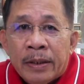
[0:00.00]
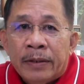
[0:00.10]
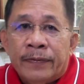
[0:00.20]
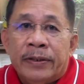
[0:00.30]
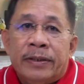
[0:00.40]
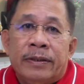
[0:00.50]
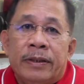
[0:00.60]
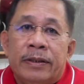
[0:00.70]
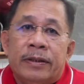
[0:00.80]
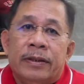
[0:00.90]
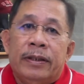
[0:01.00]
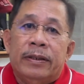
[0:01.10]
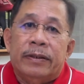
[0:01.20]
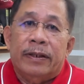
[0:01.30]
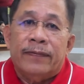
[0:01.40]
First is
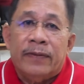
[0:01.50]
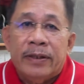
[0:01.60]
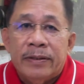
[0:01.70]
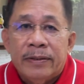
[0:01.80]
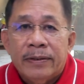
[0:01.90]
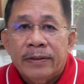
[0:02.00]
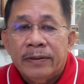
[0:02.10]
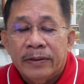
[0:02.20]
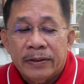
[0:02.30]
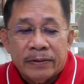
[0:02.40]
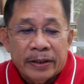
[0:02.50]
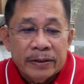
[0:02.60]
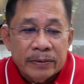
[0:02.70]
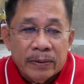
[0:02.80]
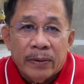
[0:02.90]
interference,
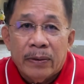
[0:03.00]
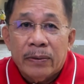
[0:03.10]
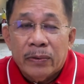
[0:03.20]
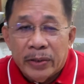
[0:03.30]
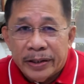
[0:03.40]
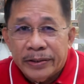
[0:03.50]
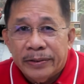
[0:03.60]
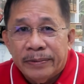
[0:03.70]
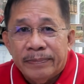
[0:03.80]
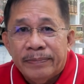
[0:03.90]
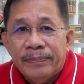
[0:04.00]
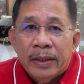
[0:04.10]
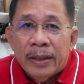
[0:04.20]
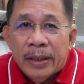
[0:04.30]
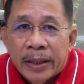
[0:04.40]
restraint, or coercion.
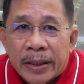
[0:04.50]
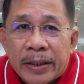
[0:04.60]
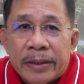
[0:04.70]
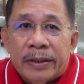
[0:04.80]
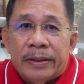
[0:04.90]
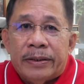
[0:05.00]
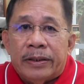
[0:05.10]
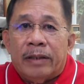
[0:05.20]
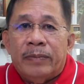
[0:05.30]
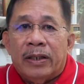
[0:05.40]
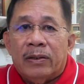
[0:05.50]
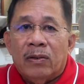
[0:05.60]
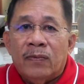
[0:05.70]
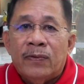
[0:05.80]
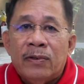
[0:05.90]
It shall be
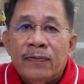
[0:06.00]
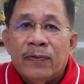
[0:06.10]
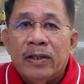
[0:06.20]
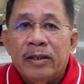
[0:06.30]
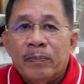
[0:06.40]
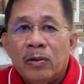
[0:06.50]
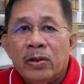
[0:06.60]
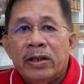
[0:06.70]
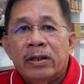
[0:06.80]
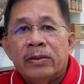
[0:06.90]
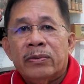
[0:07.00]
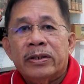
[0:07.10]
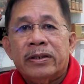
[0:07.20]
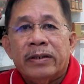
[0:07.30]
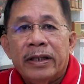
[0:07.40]
unlawful for an employer to
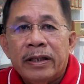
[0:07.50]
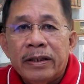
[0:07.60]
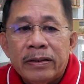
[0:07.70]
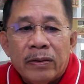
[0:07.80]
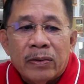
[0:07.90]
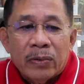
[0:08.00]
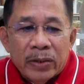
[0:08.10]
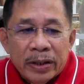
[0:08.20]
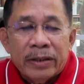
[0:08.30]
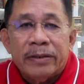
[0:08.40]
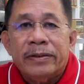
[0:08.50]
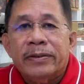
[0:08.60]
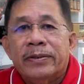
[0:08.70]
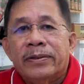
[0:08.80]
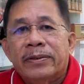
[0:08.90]
restrain or
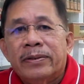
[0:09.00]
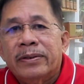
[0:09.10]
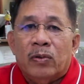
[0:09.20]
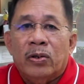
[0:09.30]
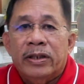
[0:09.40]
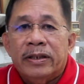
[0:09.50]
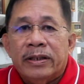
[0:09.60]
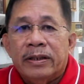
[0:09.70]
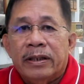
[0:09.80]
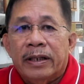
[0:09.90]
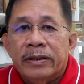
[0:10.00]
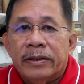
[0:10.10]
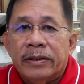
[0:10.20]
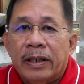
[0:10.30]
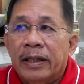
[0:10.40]
coerce employees in the
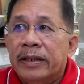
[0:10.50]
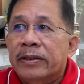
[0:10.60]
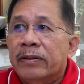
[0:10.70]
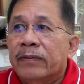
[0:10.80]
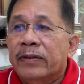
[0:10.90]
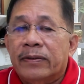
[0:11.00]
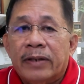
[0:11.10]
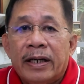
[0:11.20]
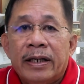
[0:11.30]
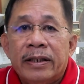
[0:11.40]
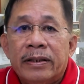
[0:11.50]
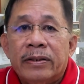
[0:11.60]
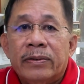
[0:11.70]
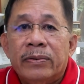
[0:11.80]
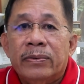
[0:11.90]
exercise of their right
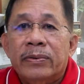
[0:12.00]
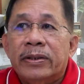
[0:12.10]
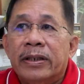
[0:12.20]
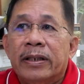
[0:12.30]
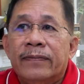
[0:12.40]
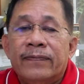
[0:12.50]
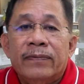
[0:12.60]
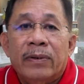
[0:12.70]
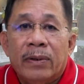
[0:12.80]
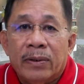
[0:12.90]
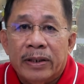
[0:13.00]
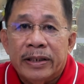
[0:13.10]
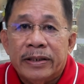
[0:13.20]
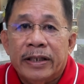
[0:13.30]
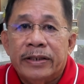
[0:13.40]
to
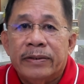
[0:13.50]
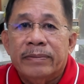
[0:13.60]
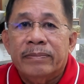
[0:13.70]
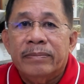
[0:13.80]
self-organization.